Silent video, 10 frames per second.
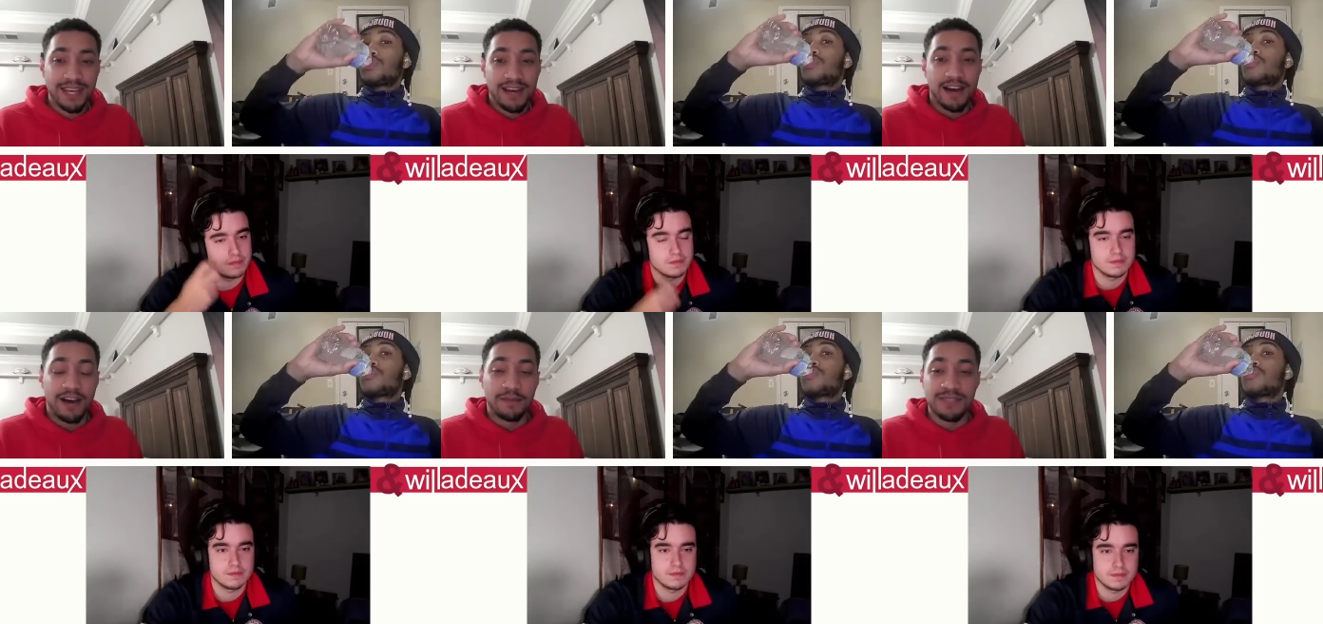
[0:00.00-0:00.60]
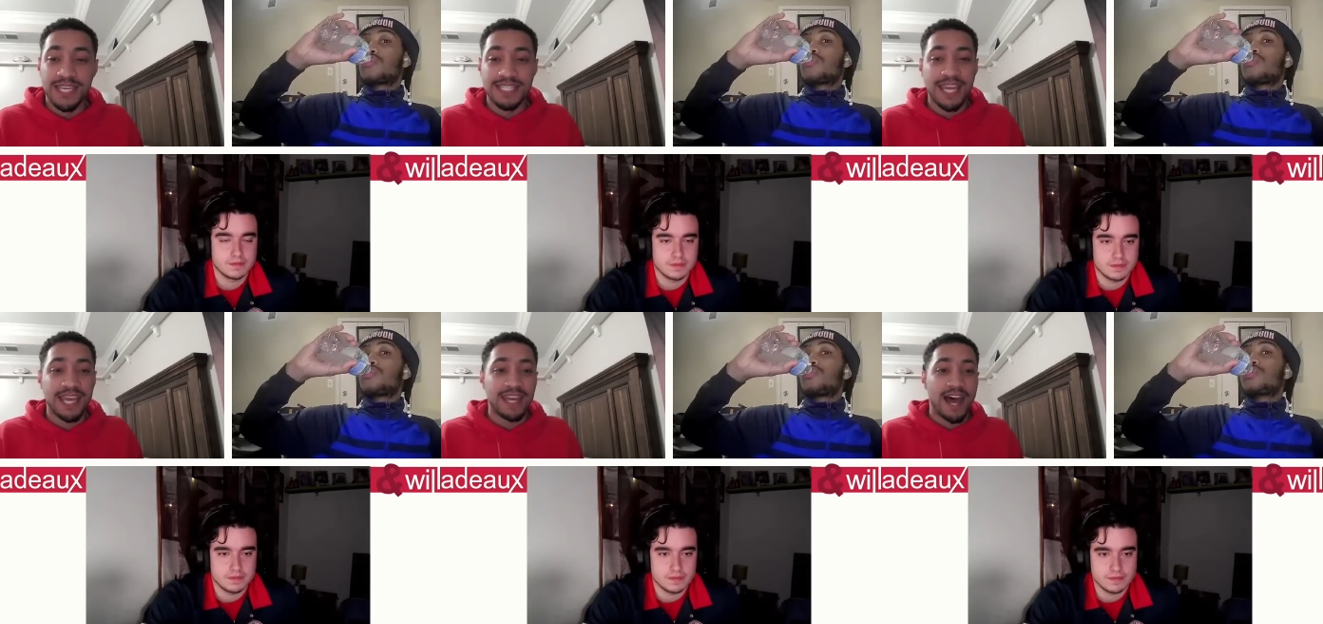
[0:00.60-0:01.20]
Speaker 1: Um, six
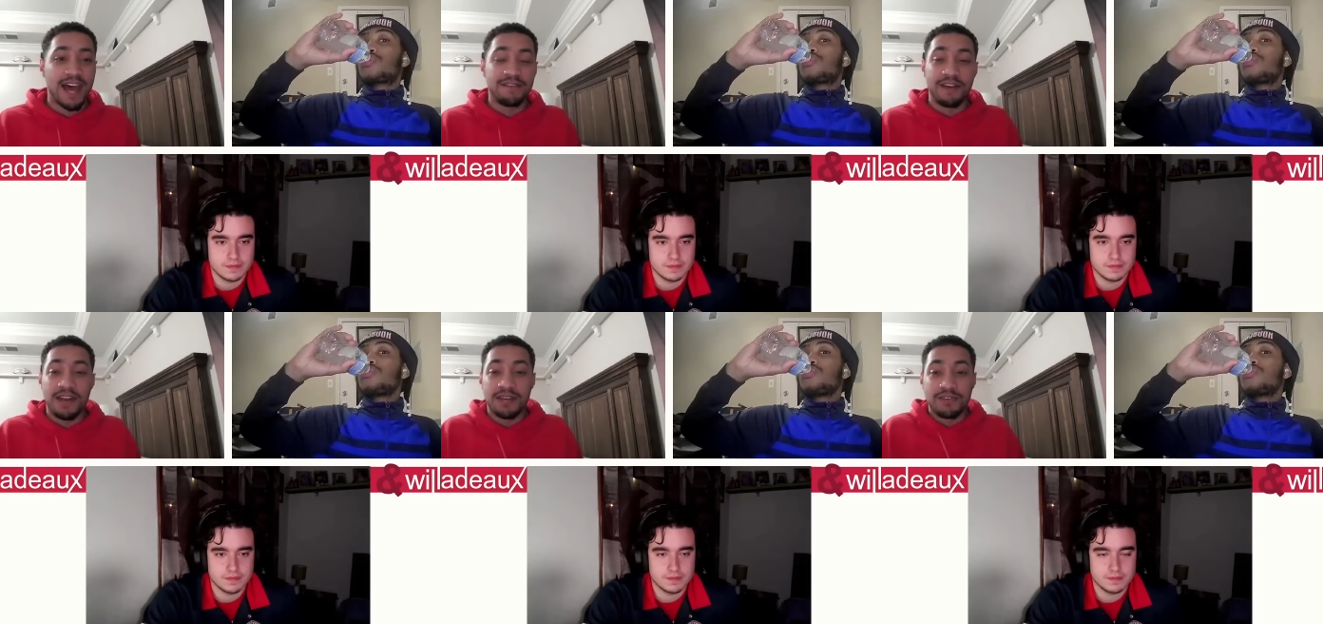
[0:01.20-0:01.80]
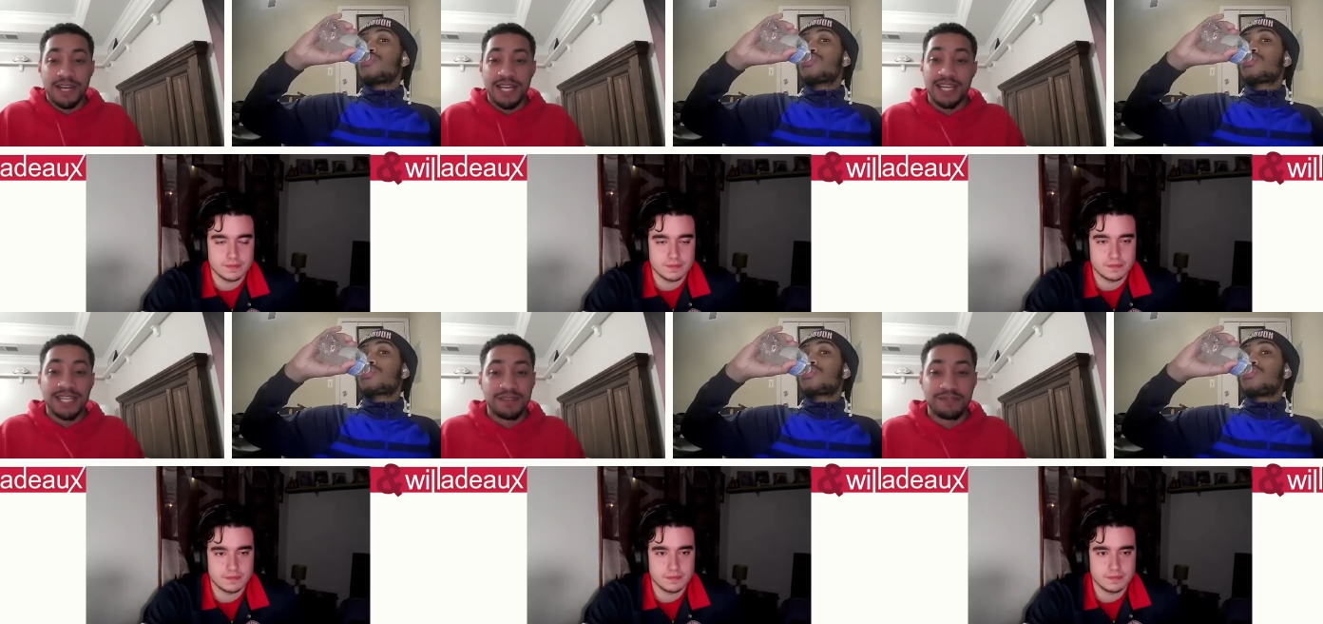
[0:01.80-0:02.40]
eight guy, very gritty,
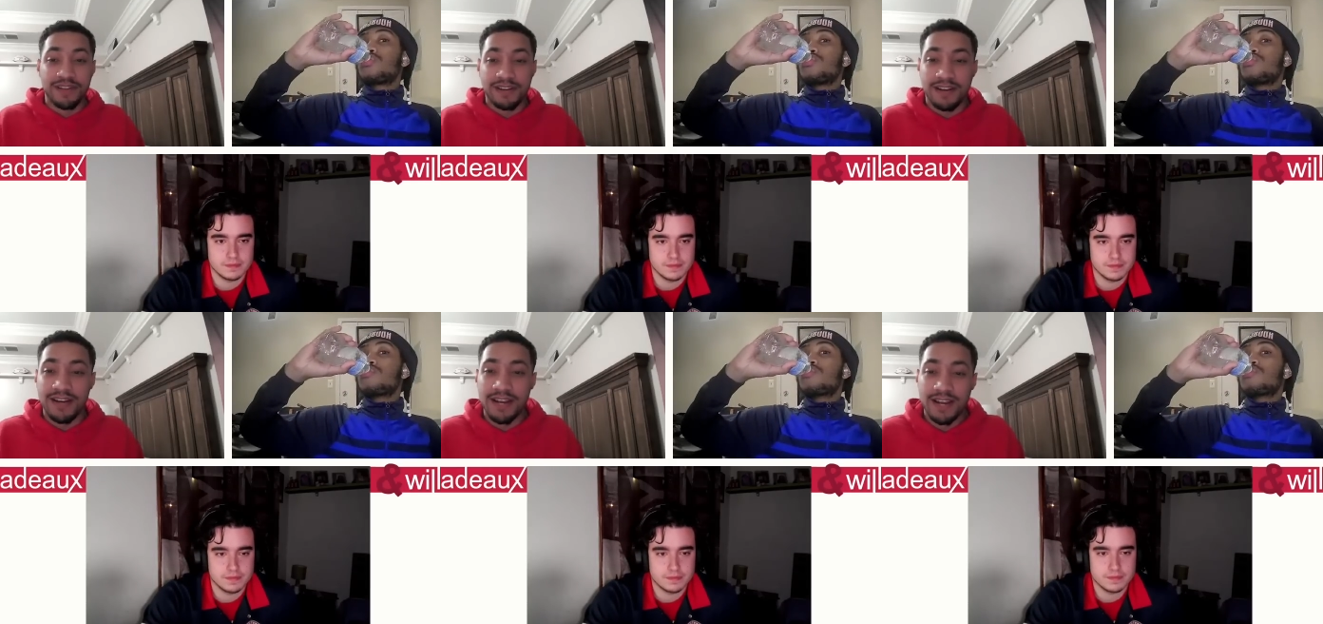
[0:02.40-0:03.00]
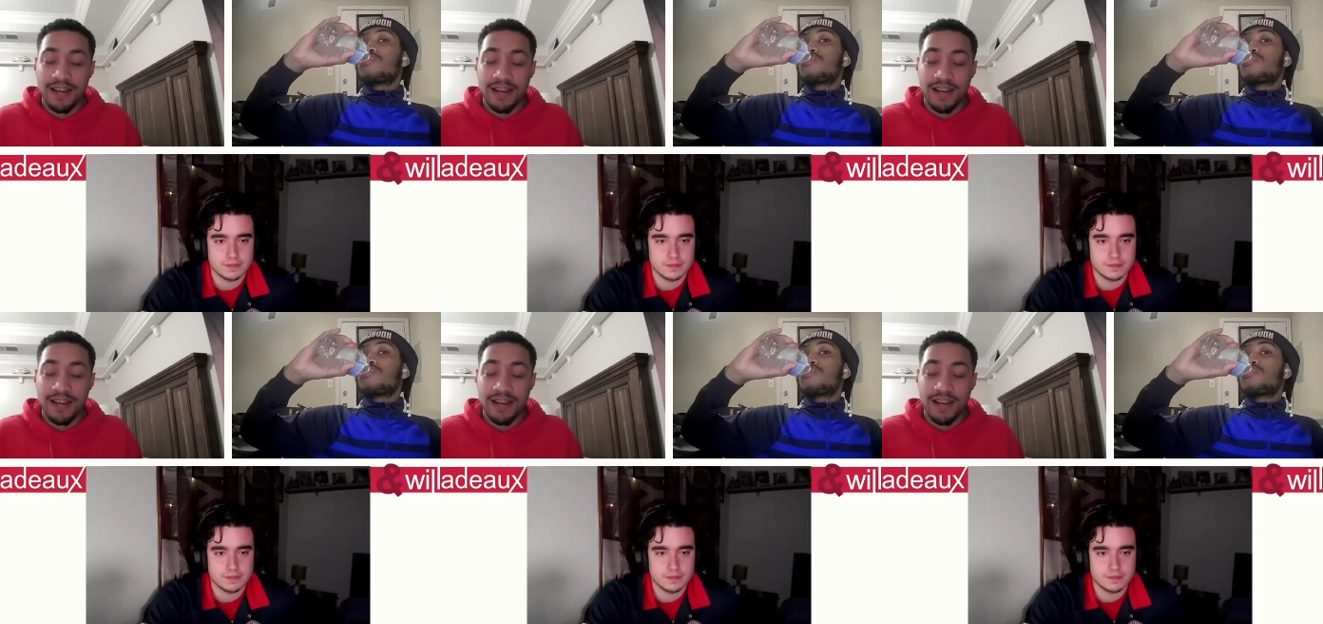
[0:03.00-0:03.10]
good defender.